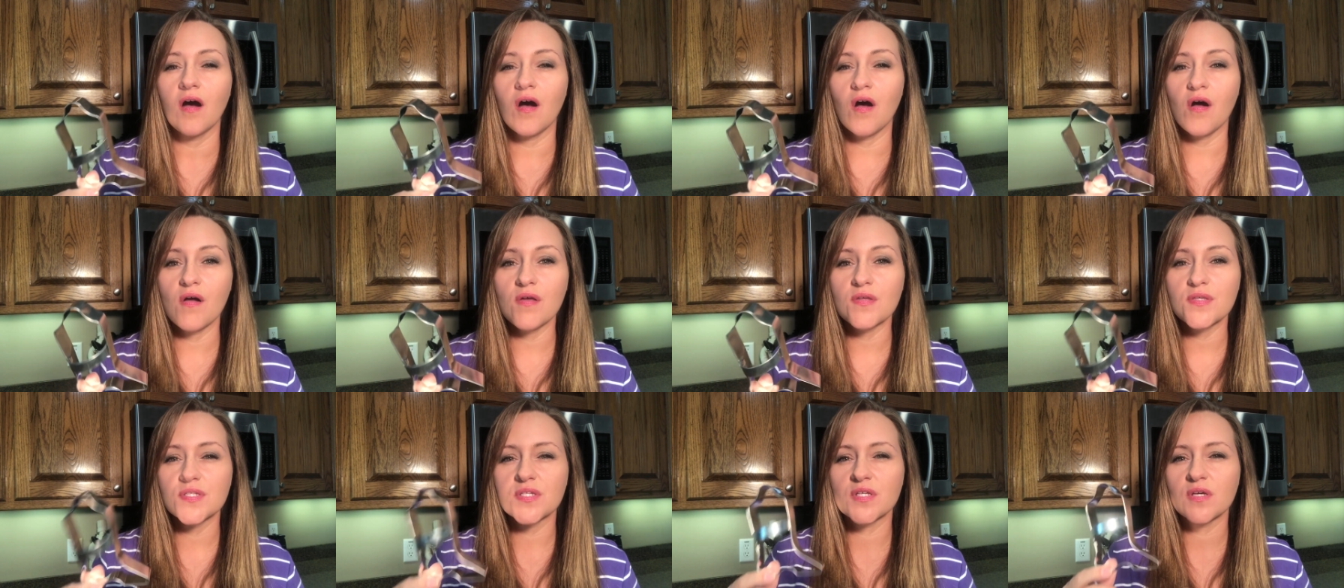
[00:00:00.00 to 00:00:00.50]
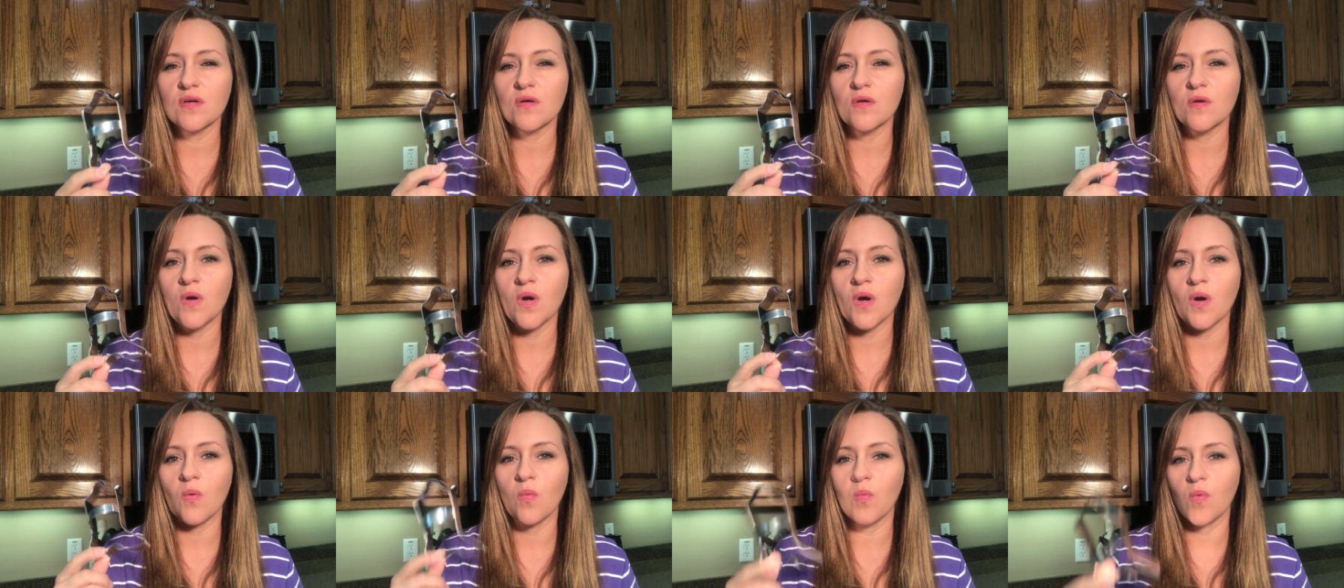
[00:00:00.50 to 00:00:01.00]

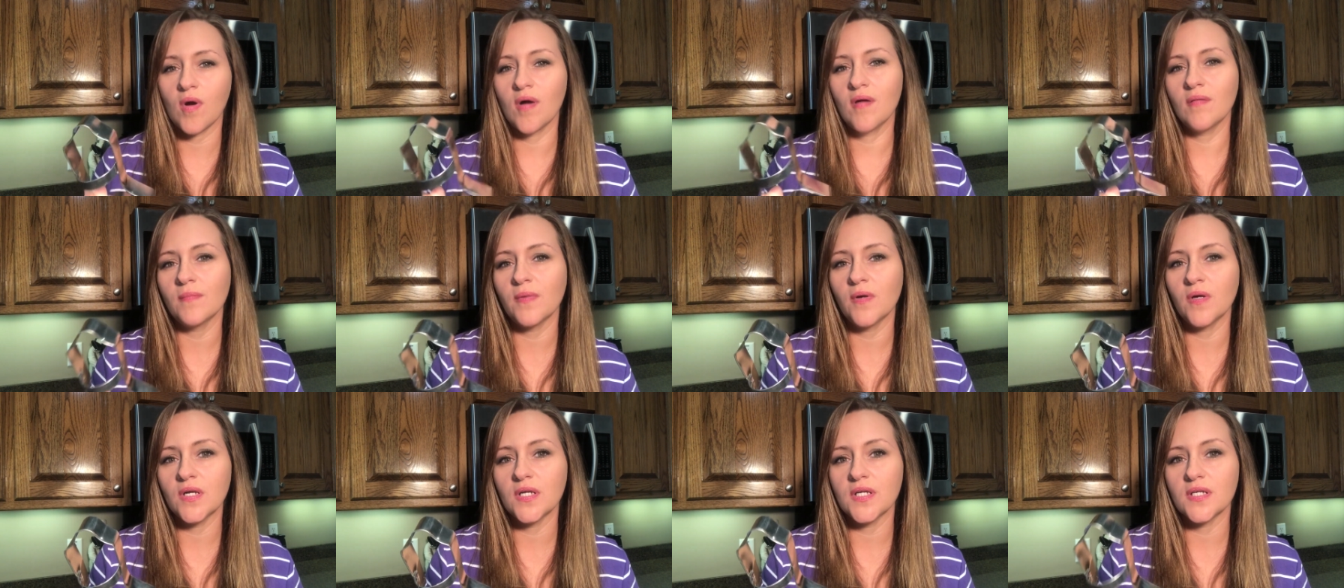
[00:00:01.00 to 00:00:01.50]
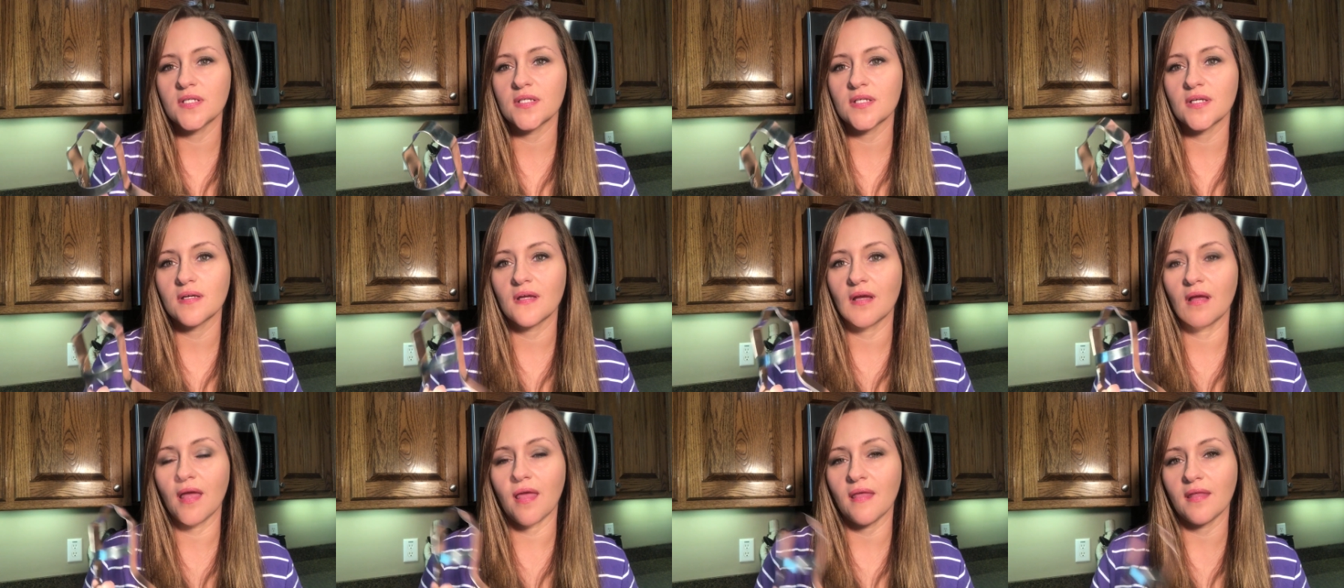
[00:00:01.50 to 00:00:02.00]
Also, Walmart,
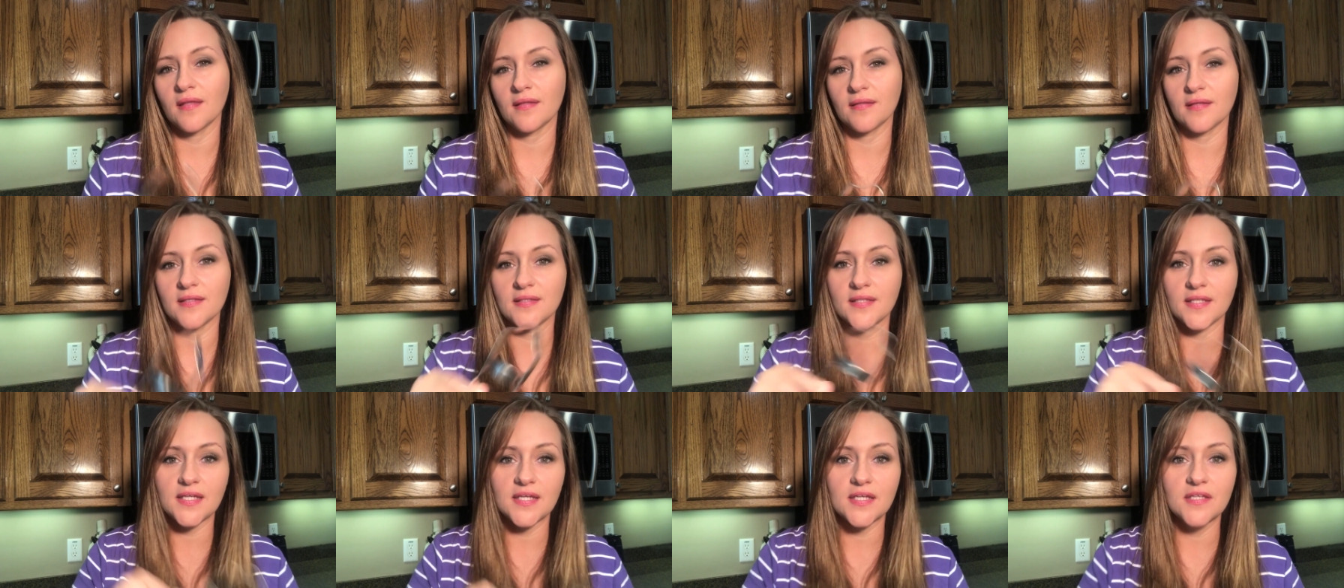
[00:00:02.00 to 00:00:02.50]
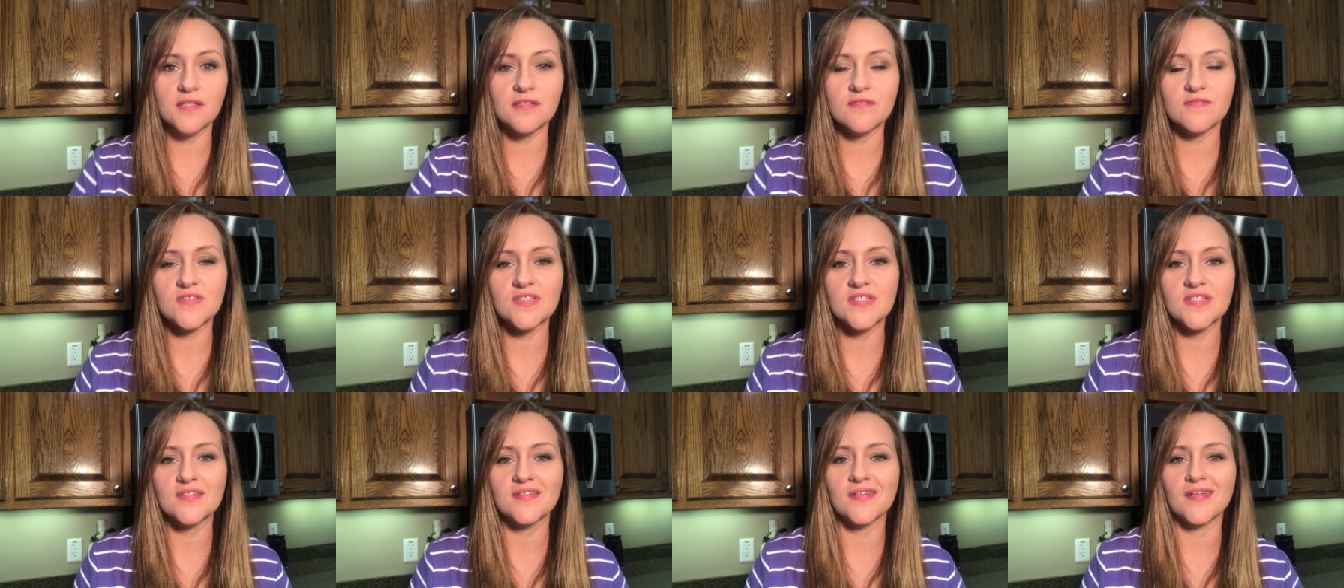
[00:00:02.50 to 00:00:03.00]
at, at the end
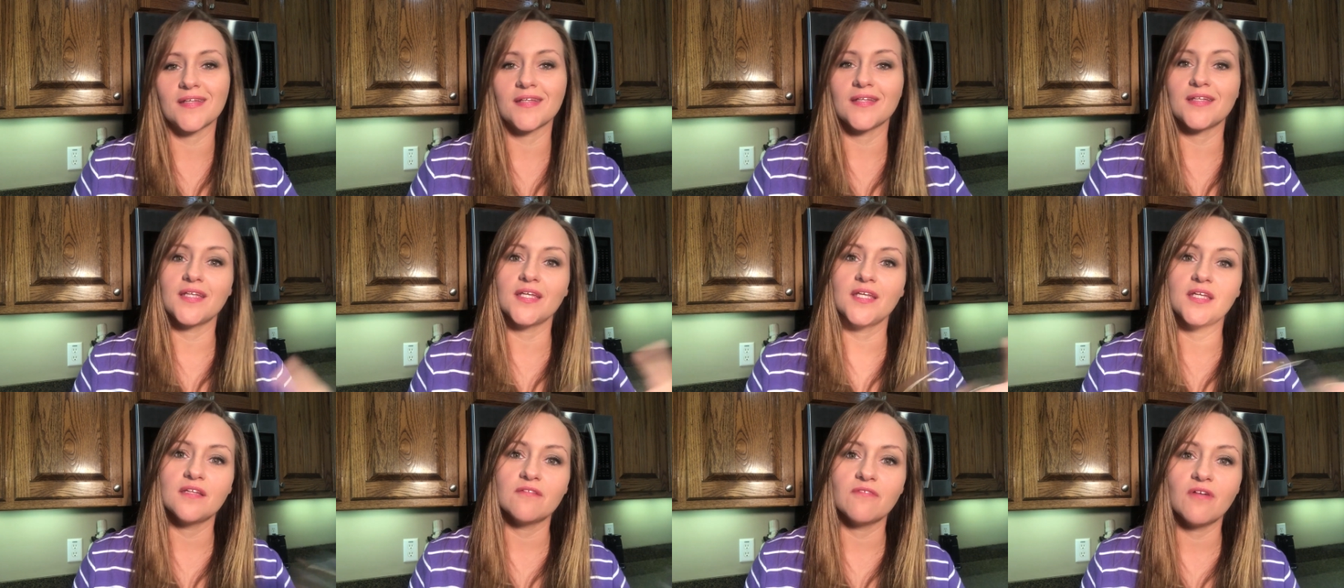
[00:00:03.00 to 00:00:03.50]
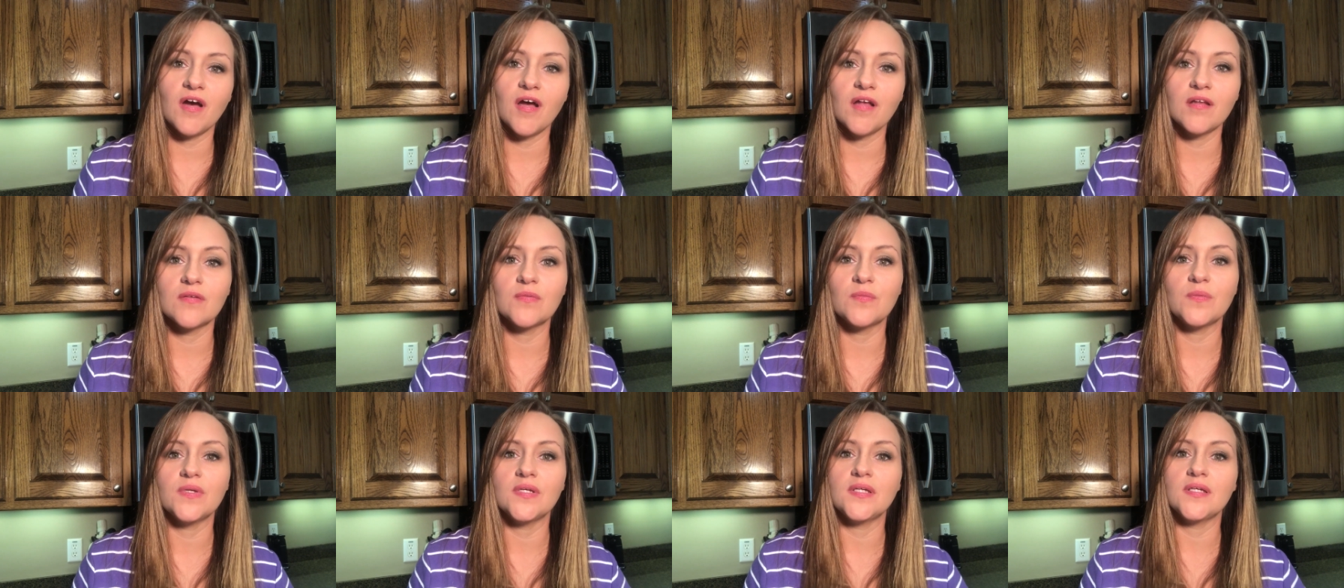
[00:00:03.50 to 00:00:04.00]
of season, like at the end of
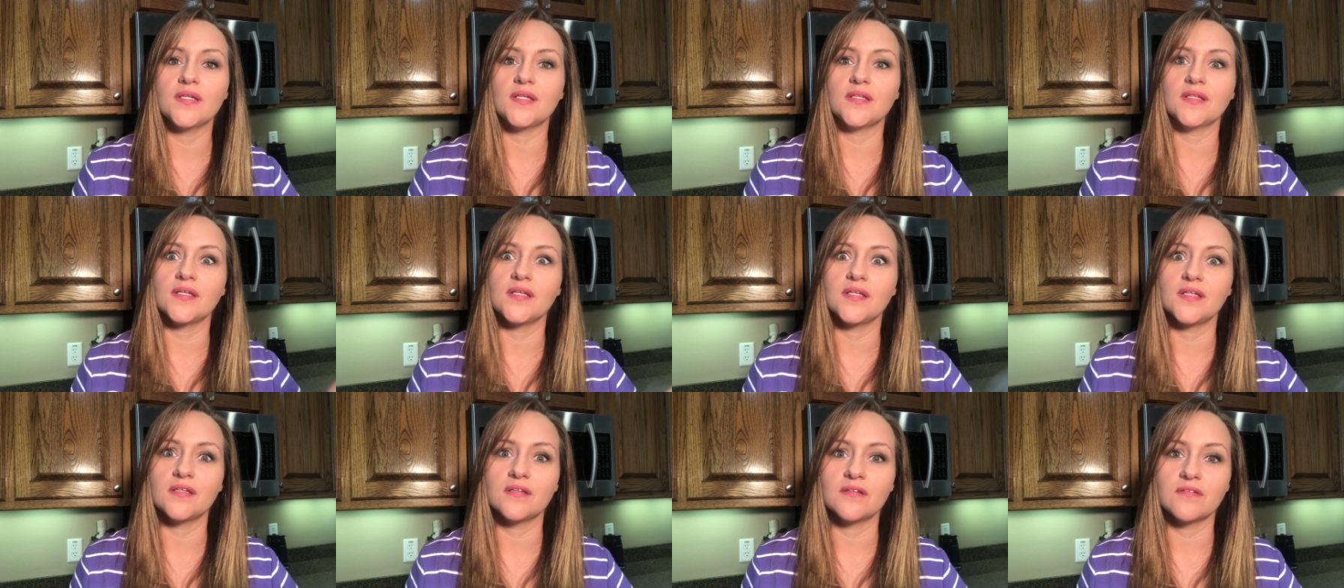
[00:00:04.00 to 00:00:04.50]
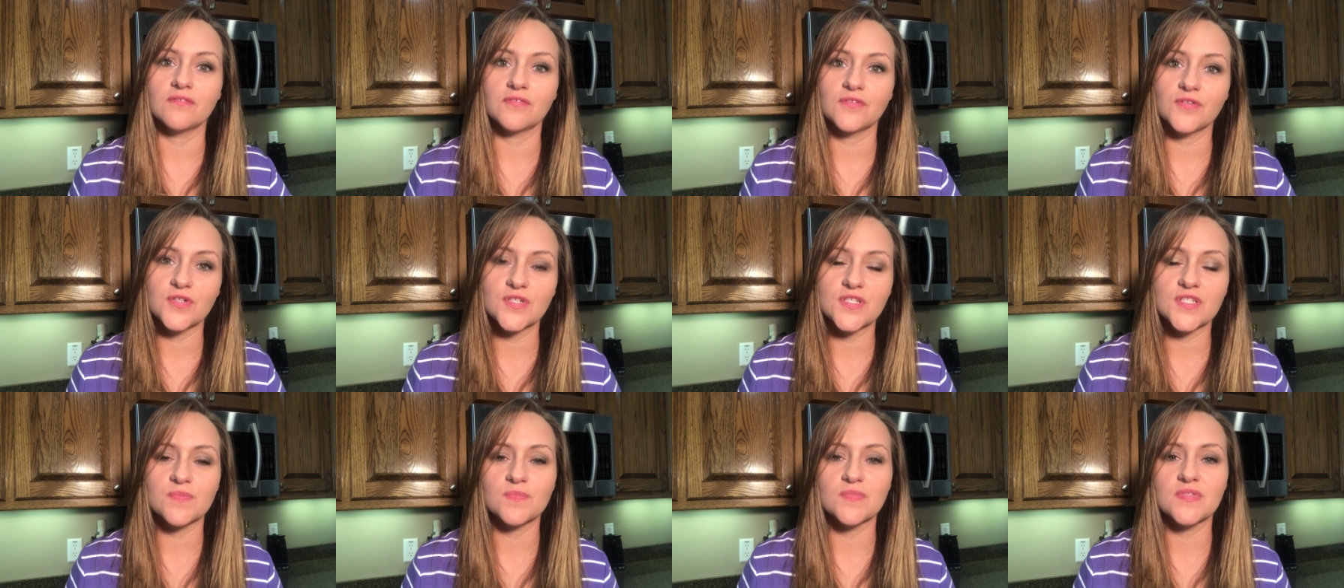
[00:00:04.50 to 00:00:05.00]
Halloween, at the end of
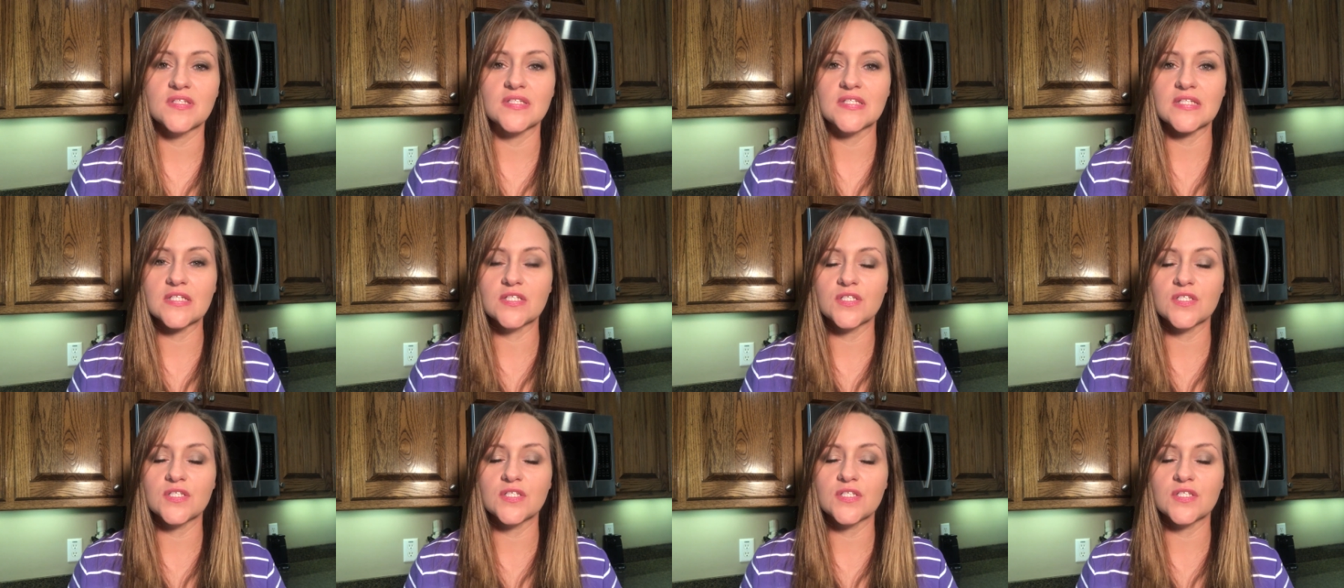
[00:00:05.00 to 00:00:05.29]
Christmas,